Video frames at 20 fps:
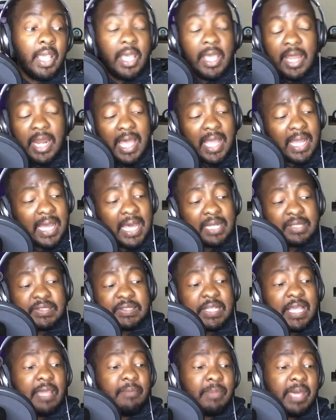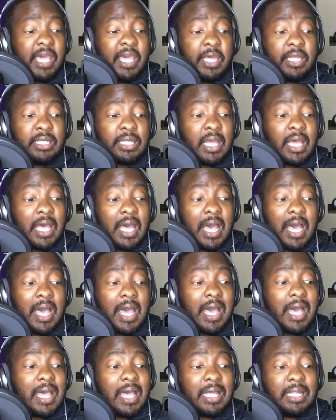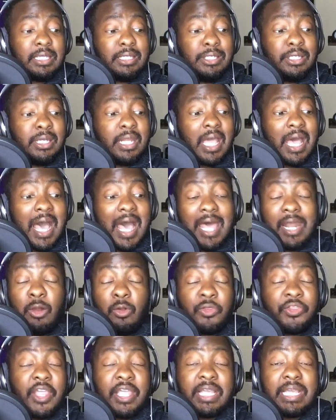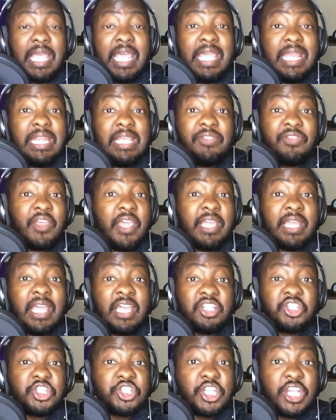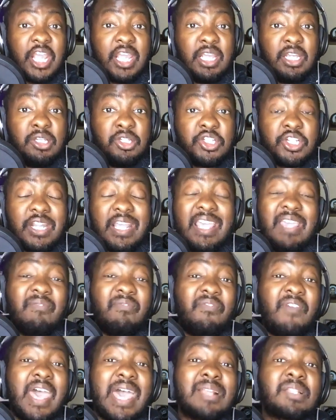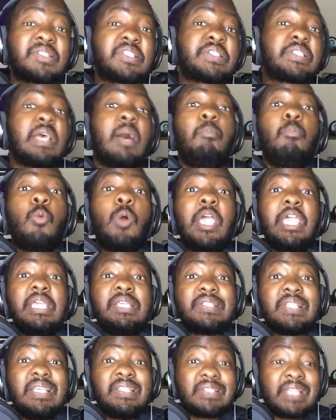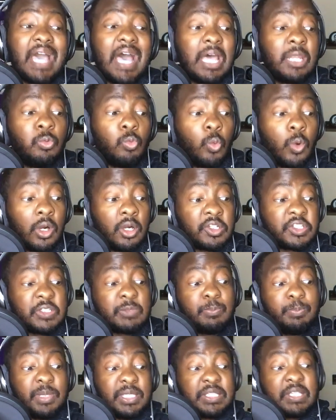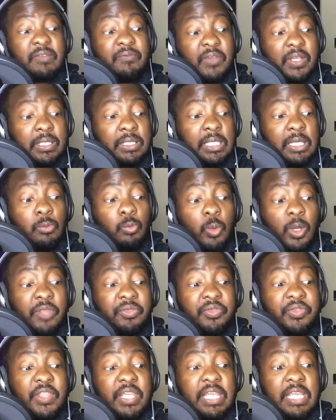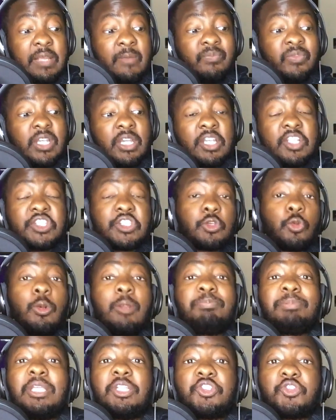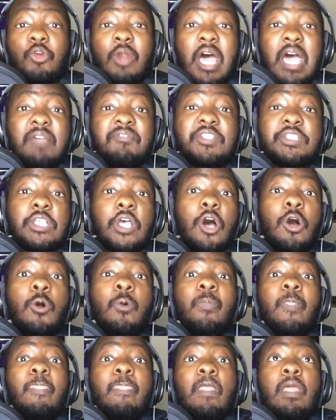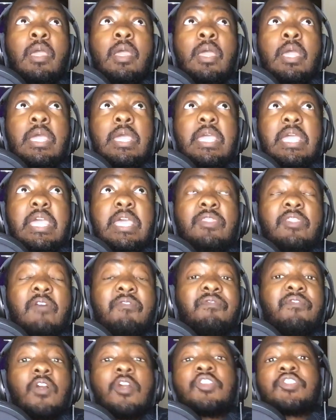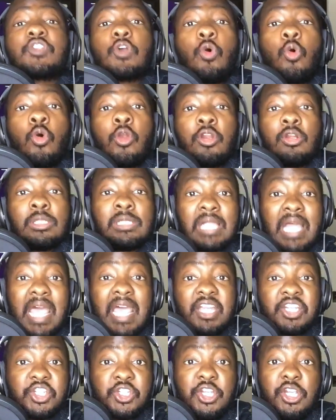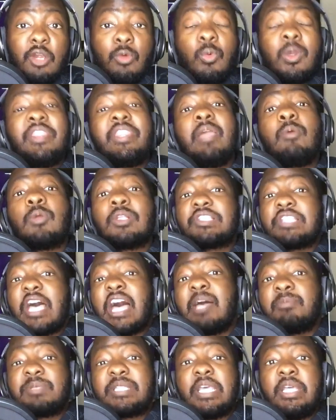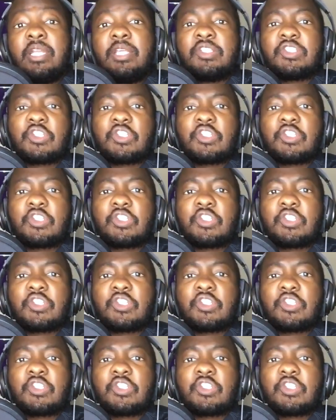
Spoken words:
And I gotta say, man, I don't think anything has changed. In fact, some ways it's gotten worse, specifically with the scripted drive. So in the first quarter last year, when they were top 10 in